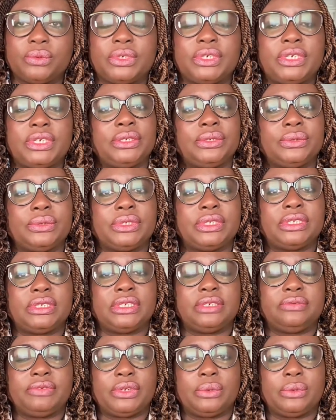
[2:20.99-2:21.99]
what they do is they
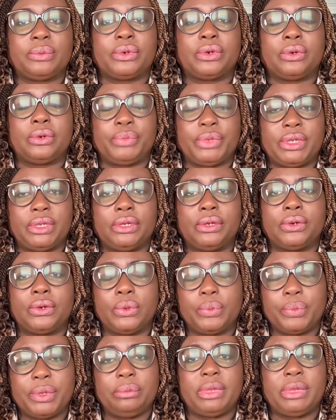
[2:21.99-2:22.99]
develop
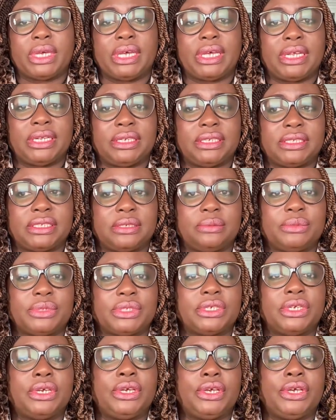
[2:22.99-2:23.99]
coping mechanisms